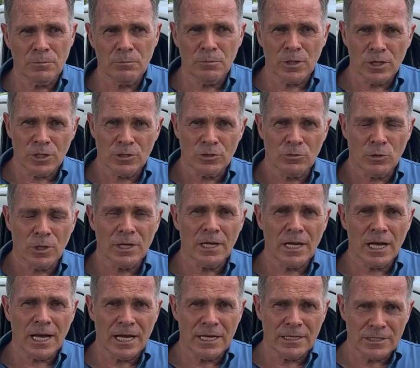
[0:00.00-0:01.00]
Because when
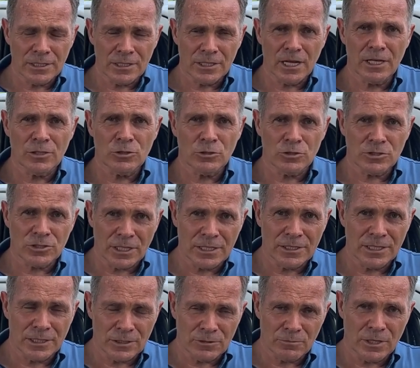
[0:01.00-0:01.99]
clients start to see
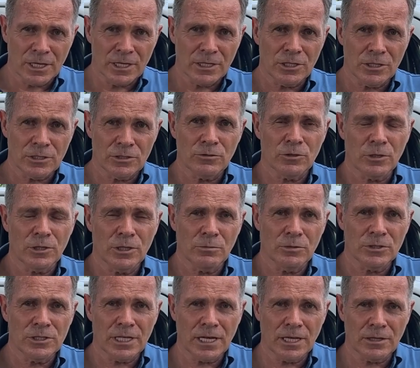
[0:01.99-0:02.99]
these vehicles for
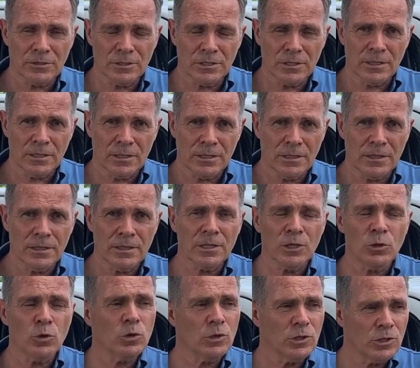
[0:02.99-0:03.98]
themselves,
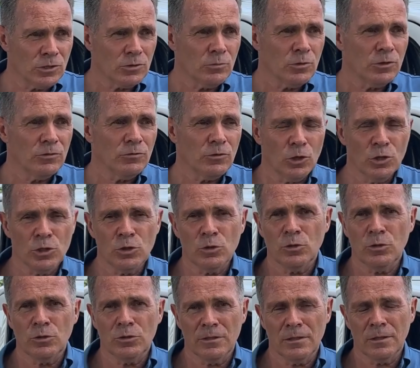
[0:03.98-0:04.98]
the orders will
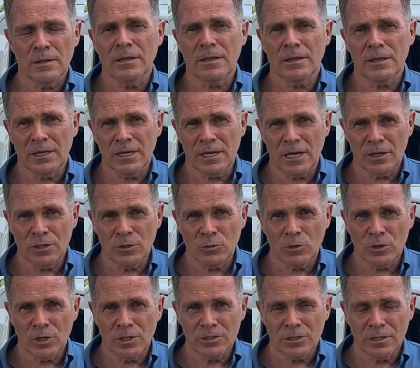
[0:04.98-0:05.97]
follow. In other
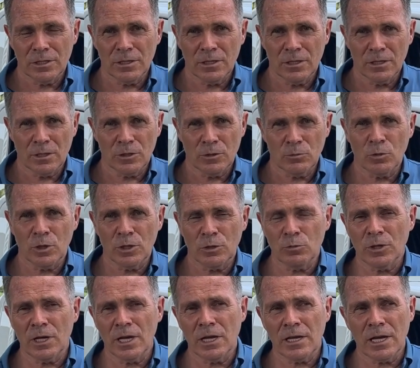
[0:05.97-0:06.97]
words, what
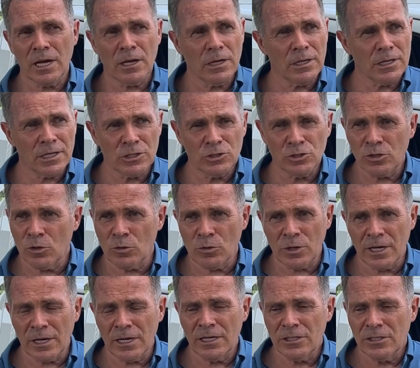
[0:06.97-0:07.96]
we are currently
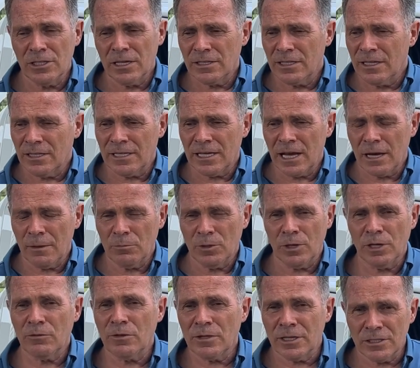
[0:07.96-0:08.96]
showing is just a
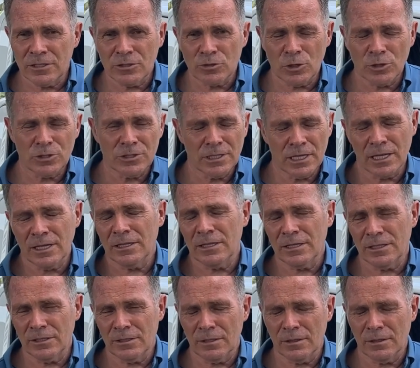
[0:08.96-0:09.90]
sample of this nonsense.